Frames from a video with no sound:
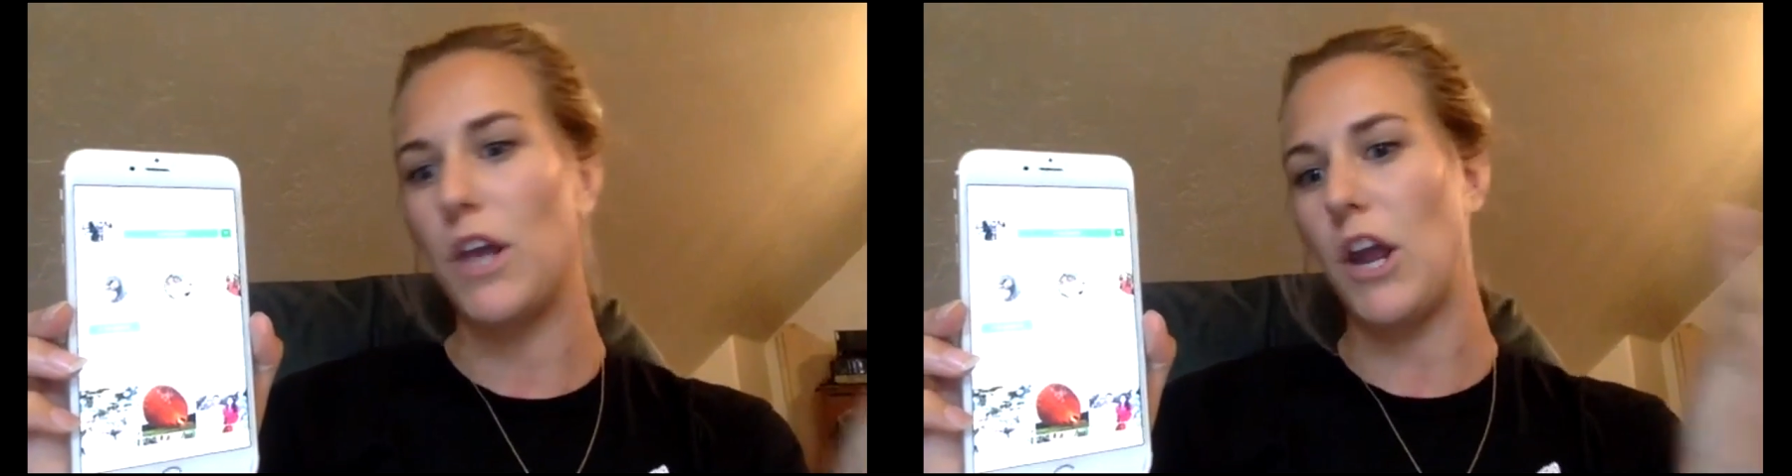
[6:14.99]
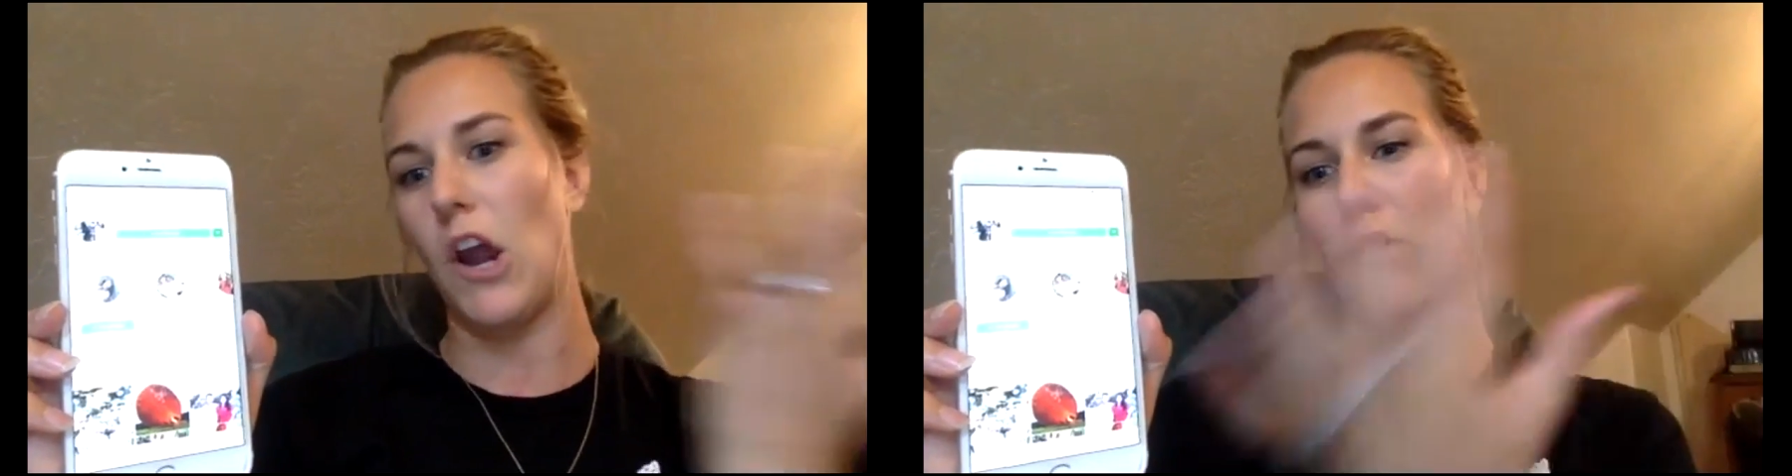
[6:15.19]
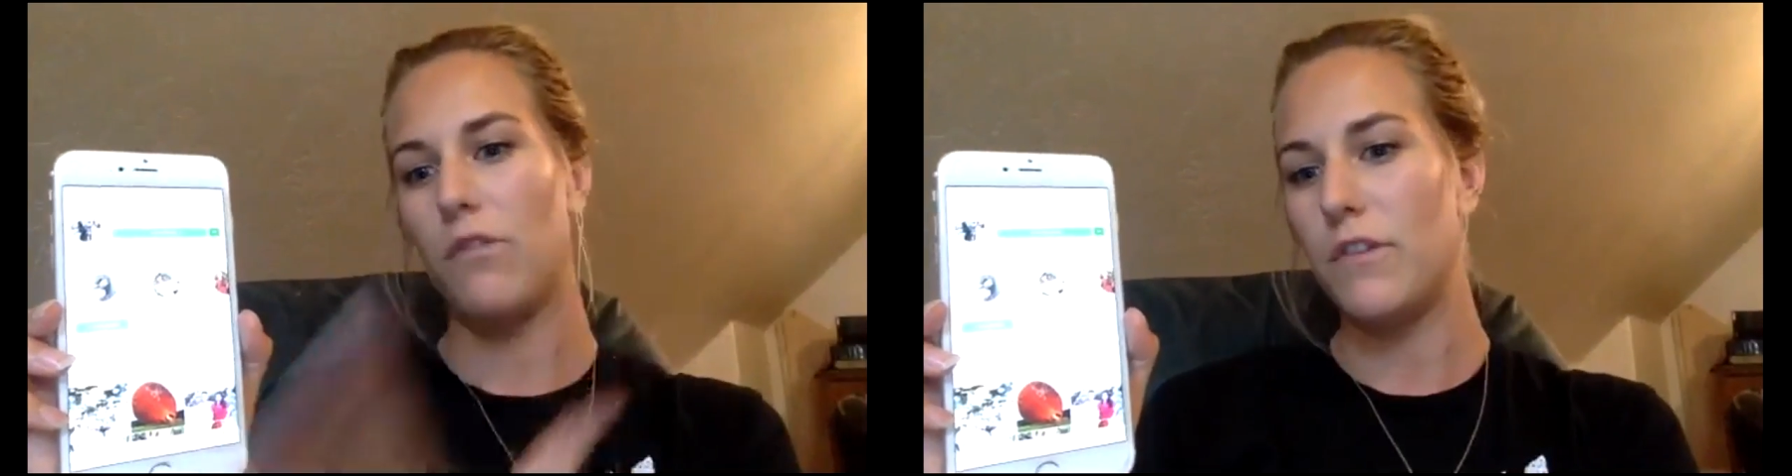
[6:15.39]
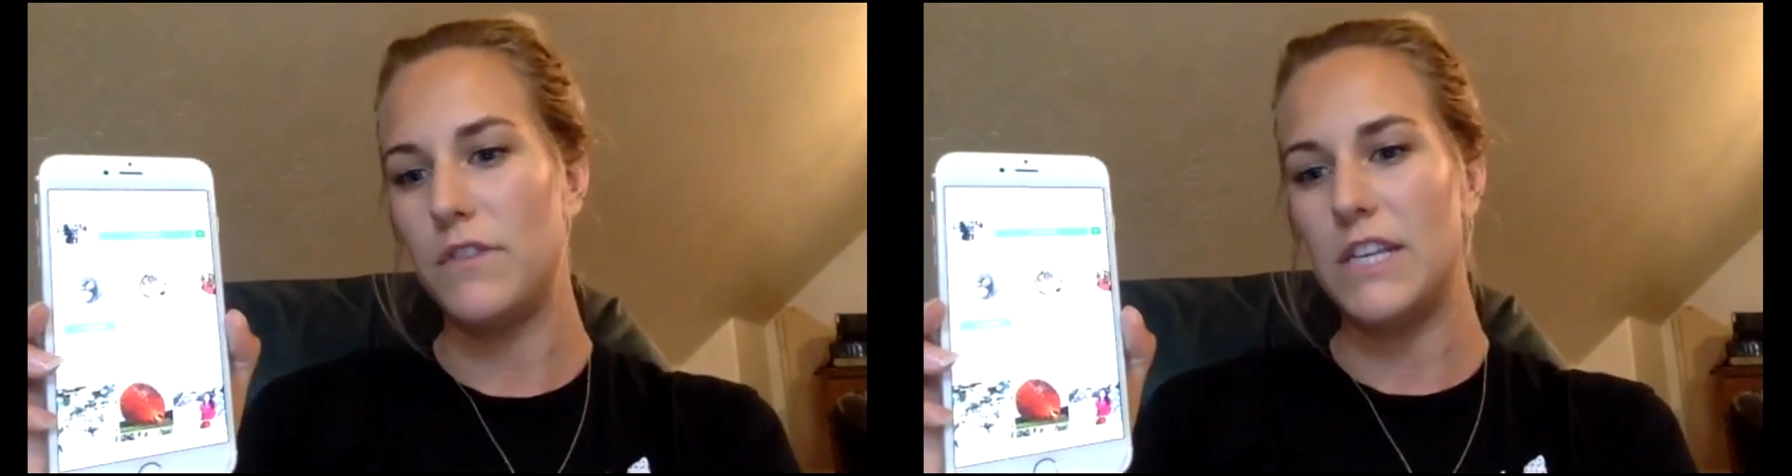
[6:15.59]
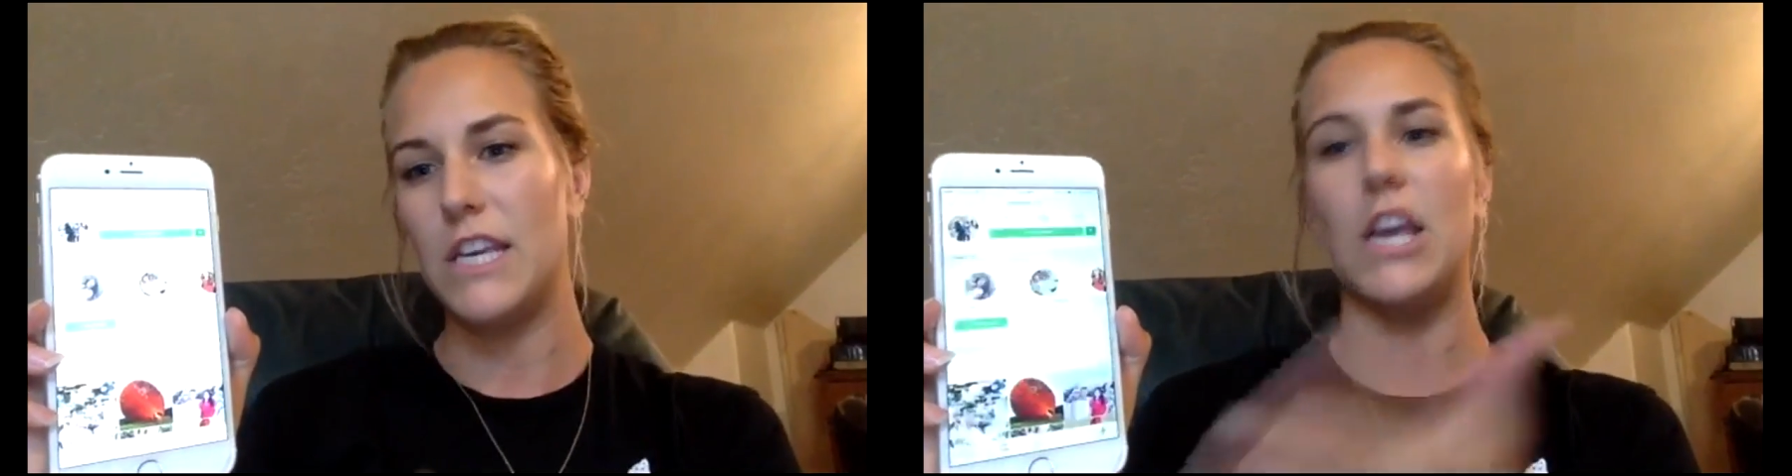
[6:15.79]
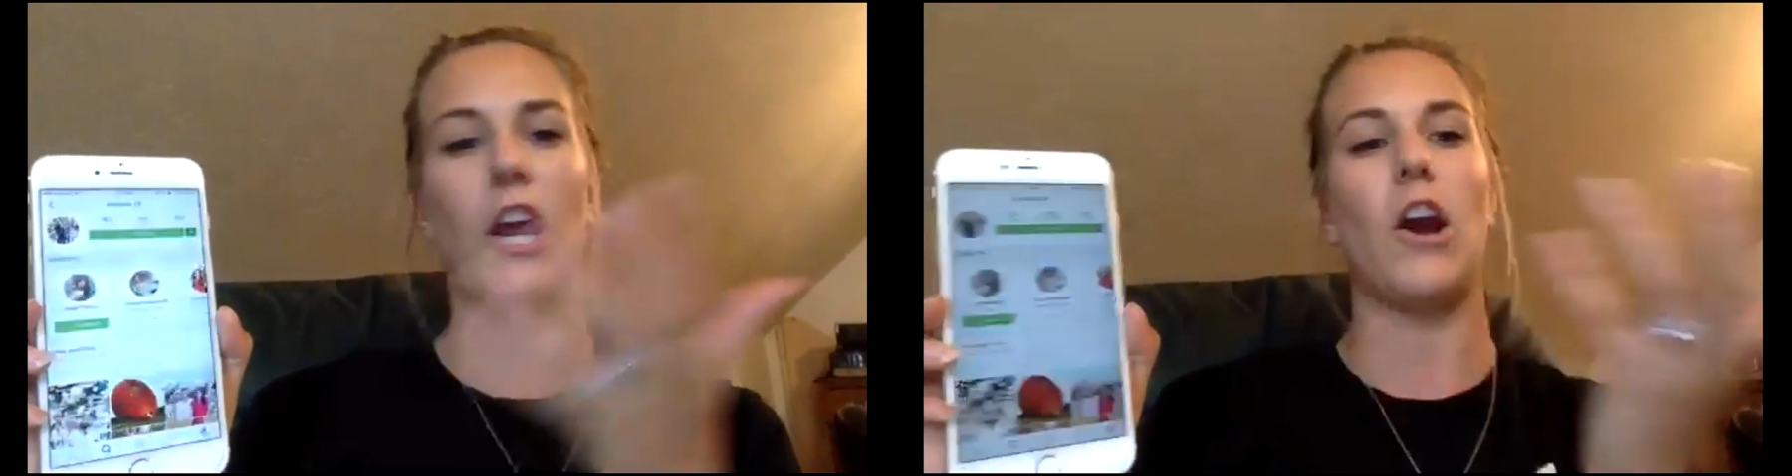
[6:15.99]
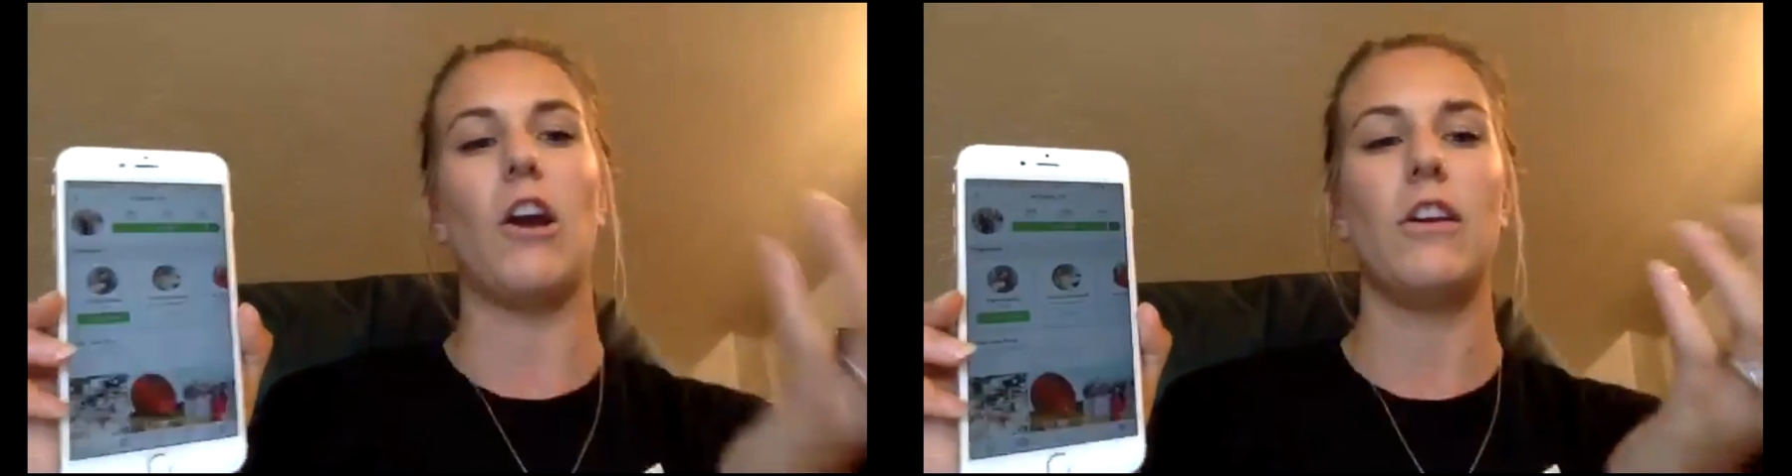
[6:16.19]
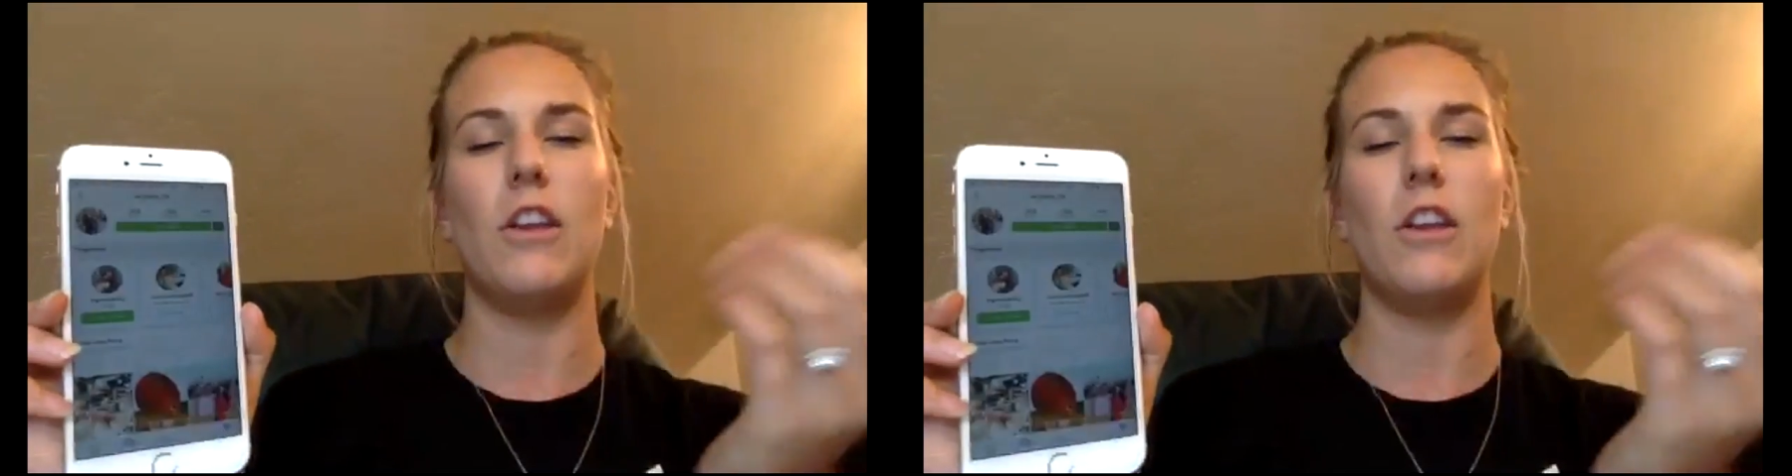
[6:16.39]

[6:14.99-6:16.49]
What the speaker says: here, 50 here.